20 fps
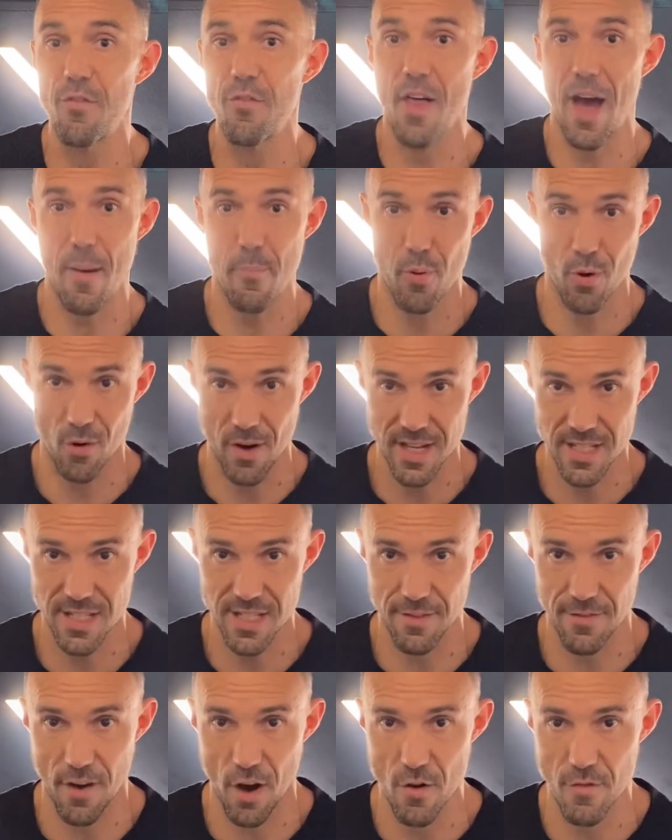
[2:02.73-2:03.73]
that
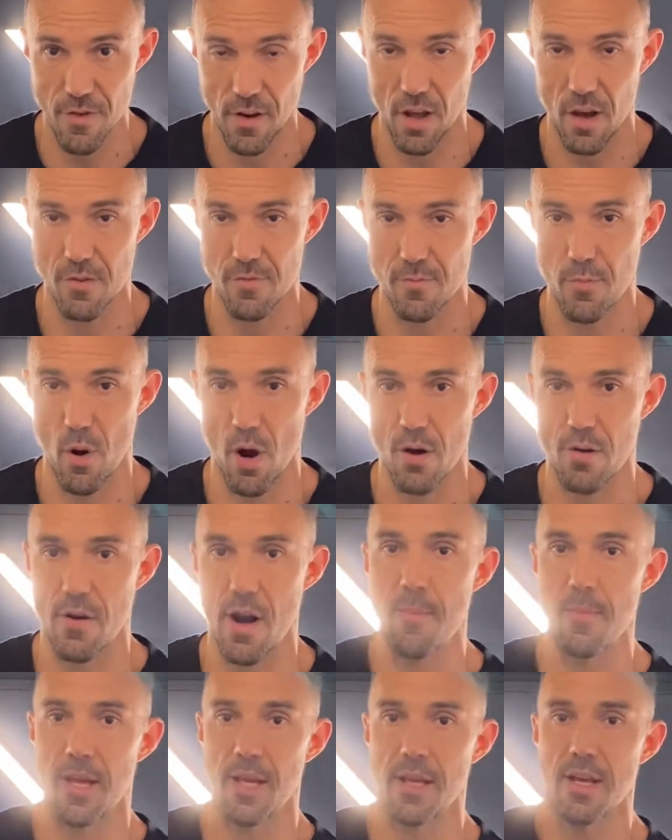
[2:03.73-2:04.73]
progressive overload
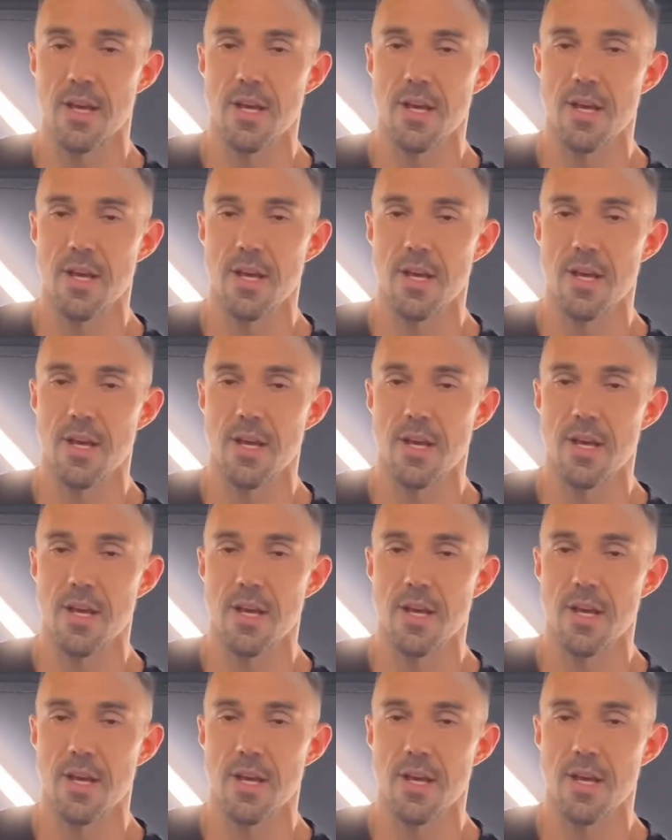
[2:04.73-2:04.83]
programming.